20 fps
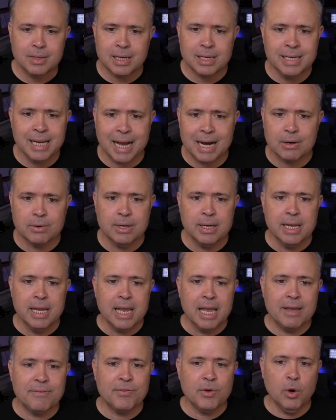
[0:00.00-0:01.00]
Now,
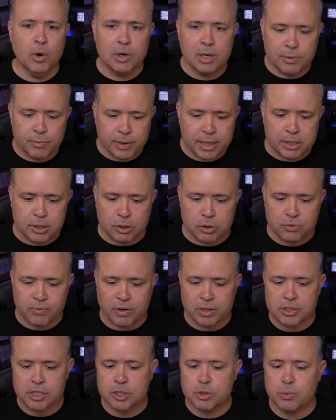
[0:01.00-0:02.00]
if you only read those
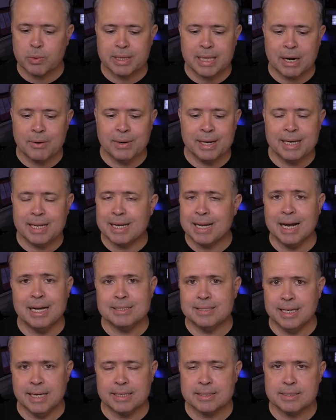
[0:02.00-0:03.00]
verses without any
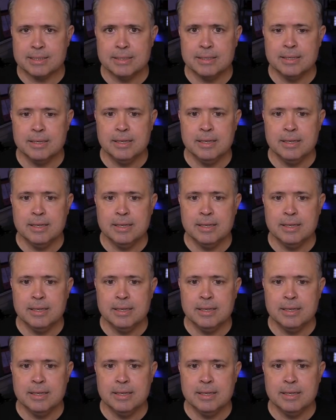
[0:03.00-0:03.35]
context,